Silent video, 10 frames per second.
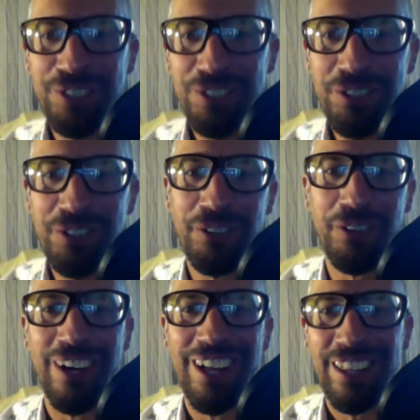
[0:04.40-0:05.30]

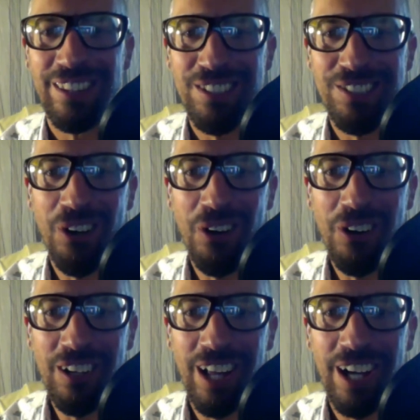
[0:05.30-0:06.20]
to the
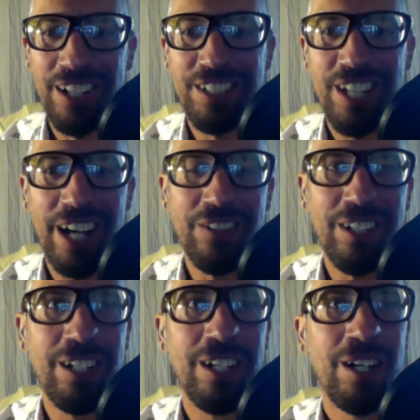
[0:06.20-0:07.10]
Soul
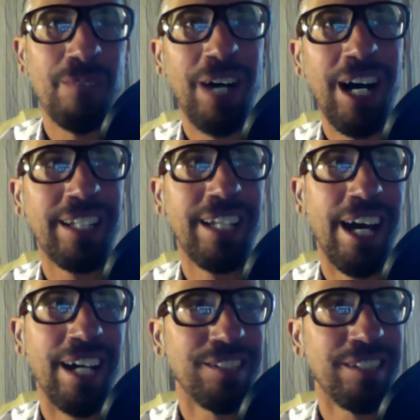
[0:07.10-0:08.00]
Ashraya
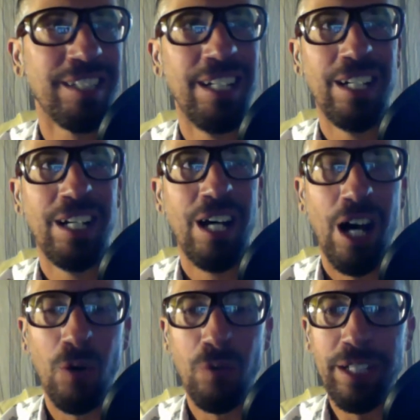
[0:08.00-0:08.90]
podcast,
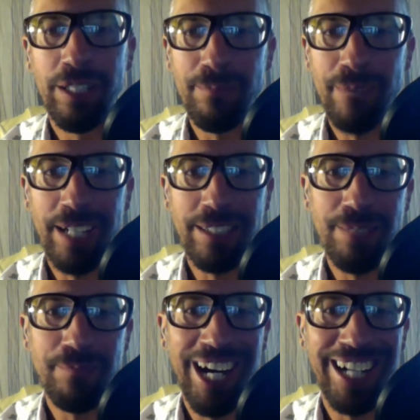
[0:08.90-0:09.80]
a weekly bhakti
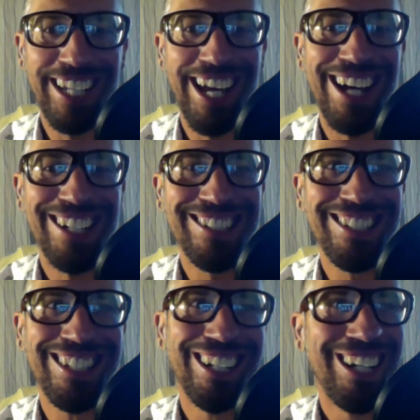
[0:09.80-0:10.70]
podcast
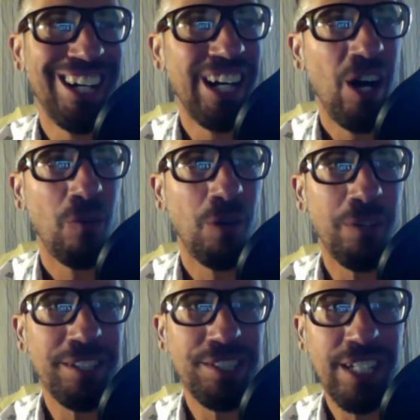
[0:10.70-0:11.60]
where
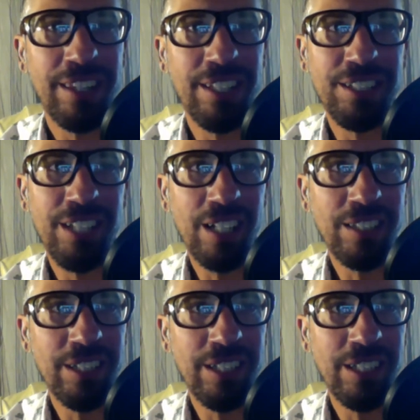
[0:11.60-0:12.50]
we seek the
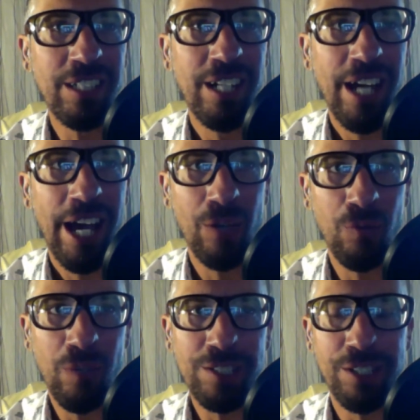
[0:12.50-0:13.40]
shelter and
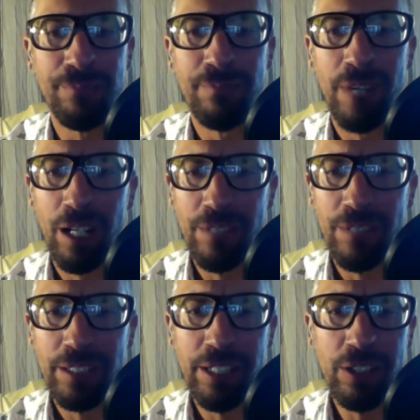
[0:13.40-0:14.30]
wisdom of our
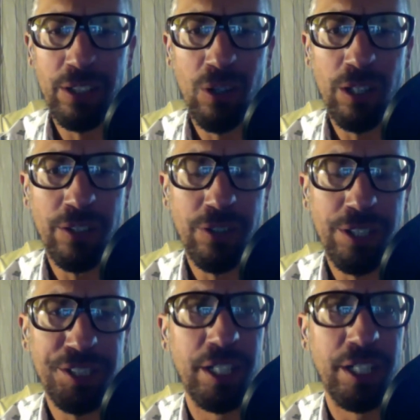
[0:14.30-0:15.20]
dear Lord
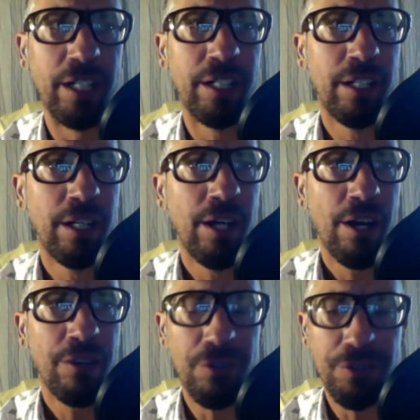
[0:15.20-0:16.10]
Krishna
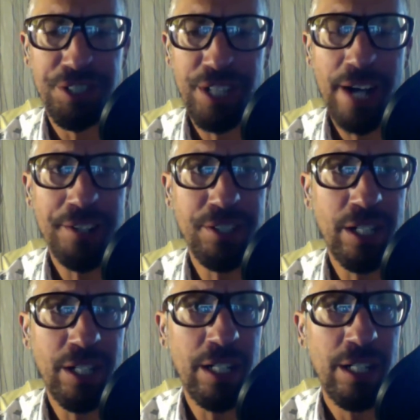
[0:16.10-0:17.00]
through
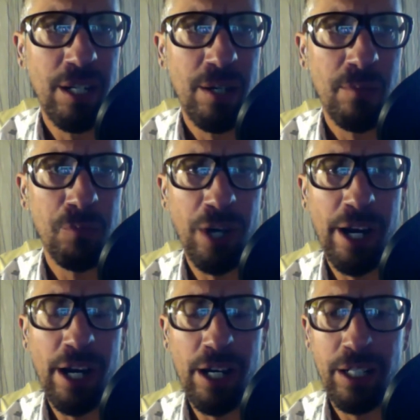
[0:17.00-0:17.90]
Shastra,
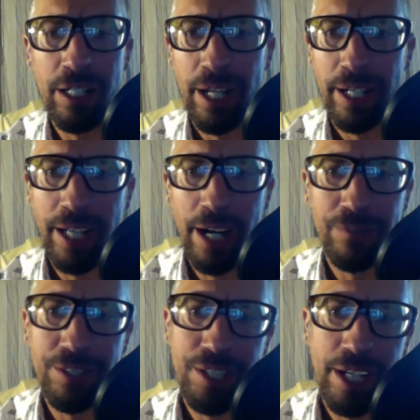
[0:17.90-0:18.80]
prayer, and
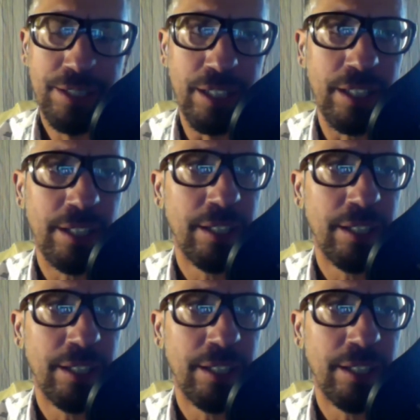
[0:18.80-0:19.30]
conversation.